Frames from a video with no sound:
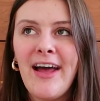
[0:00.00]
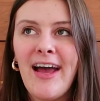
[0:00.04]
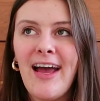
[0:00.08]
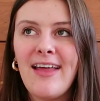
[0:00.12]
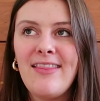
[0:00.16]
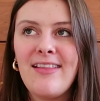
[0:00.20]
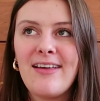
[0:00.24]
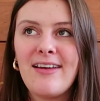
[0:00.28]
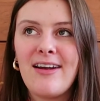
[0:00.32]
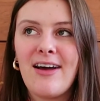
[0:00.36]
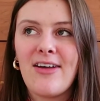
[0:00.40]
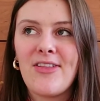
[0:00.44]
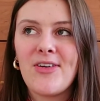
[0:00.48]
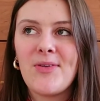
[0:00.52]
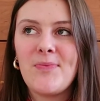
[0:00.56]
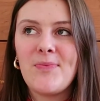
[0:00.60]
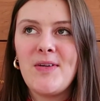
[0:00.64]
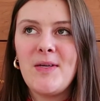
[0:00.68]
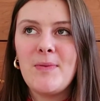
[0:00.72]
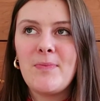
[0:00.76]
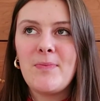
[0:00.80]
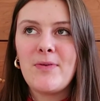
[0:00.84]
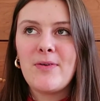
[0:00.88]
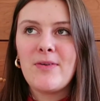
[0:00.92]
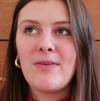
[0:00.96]
and then other
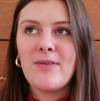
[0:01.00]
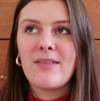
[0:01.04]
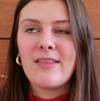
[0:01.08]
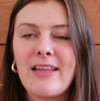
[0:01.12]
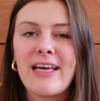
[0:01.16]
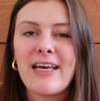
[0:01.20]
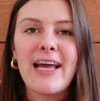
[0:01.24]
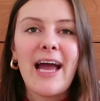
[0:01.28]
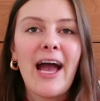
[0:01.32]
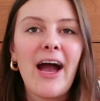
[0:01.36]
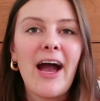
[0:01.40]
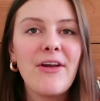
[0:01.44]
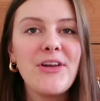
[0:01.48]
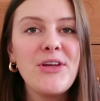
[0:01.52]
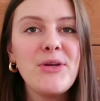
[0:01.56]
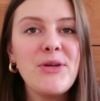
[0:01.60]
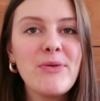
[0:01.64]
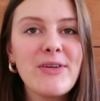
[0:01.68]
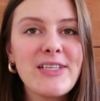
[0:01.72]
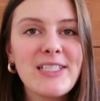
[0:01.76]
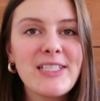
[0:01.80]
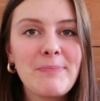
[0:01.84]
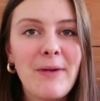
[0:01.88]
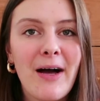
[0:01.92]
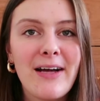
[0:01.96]
people, like, how do you
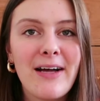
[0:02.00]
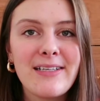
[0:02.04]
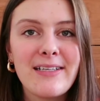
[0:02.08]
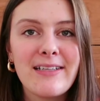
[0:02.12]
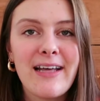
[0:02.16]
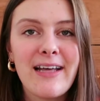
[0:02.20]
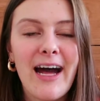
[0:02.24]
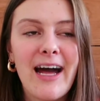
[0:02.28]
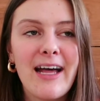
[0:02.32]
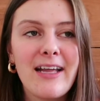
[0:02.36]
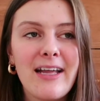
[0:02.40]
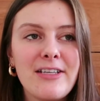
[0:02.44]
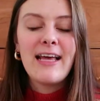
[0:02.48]
respond to that?